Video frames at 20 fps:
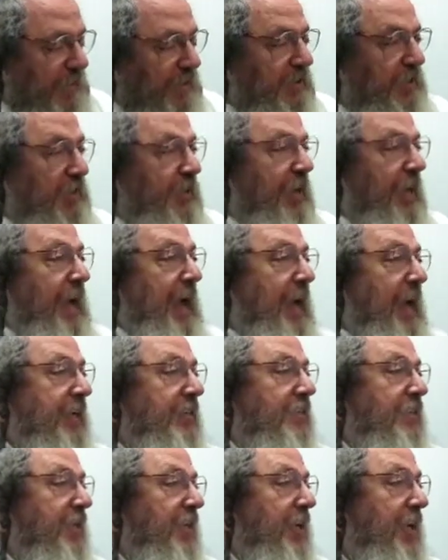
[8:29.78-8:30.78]
So they
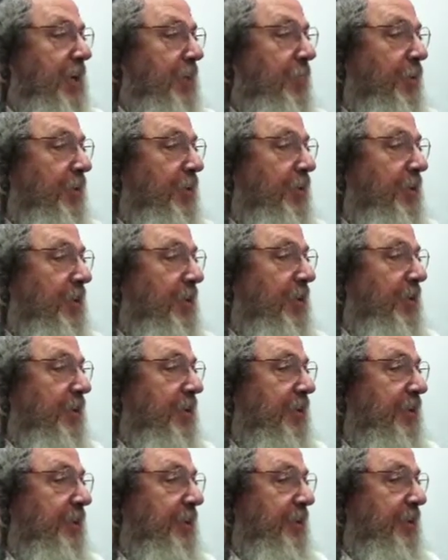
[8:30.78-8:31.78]
asked the Gibor
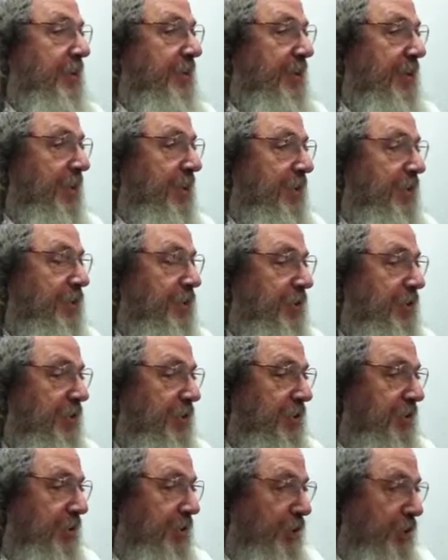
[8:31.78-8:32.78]
that, that
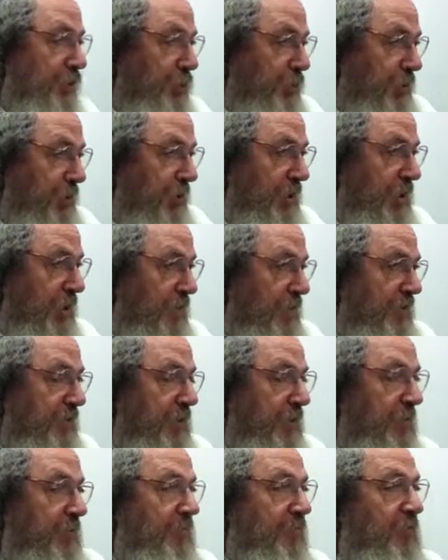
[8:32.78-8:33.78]
he should
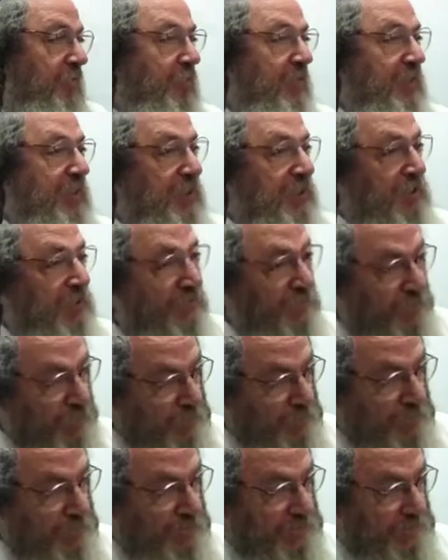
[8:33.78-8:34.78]
give them from these
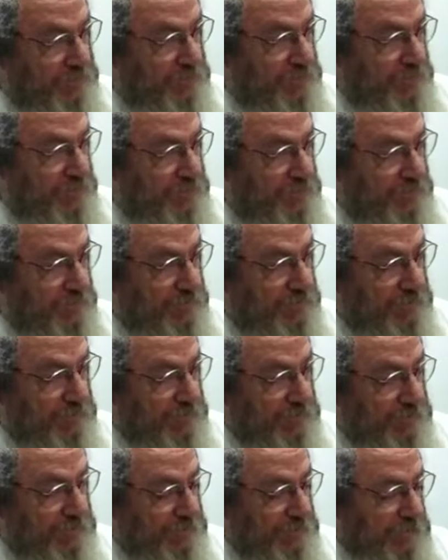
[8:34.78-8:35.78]
foods,
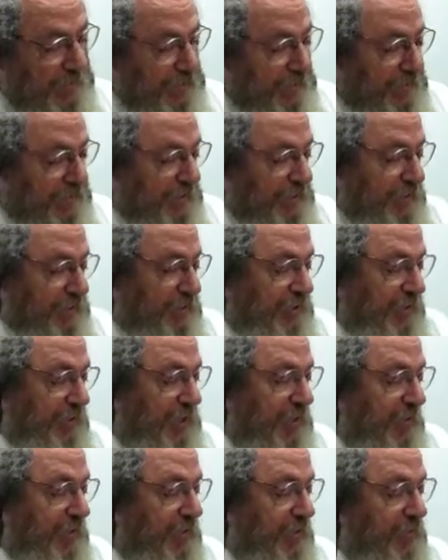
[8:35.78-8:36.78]

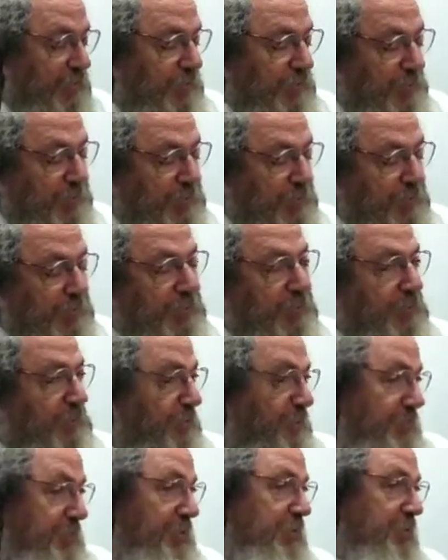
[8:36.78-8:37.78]
should give them to,
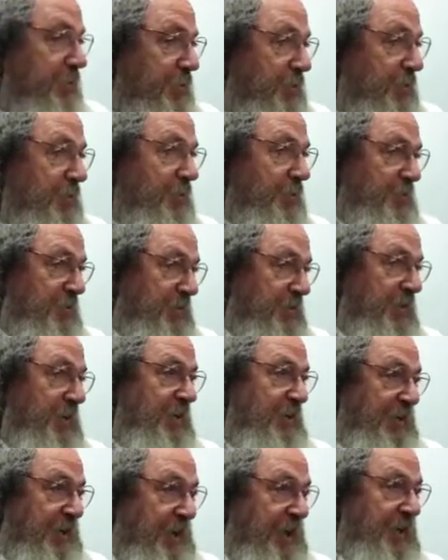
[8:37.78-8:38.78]
to
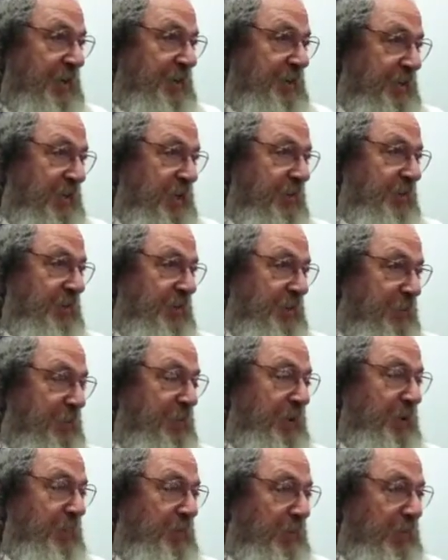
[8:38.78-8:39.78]
their land, to give to
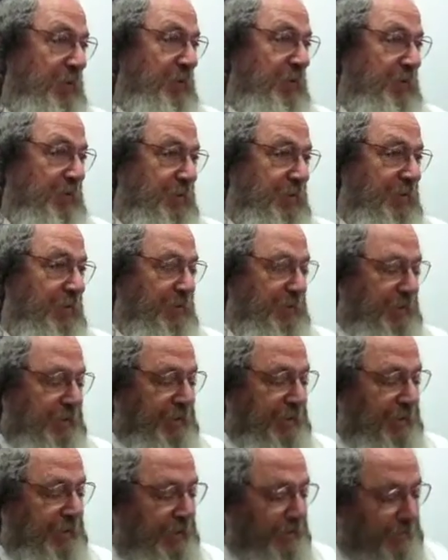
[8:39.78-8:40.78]
the people their
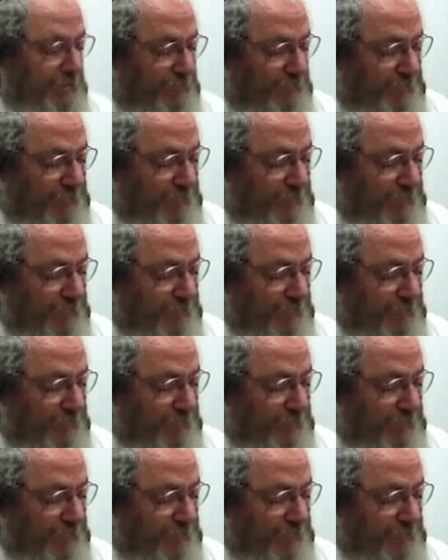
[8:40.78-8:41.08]
land.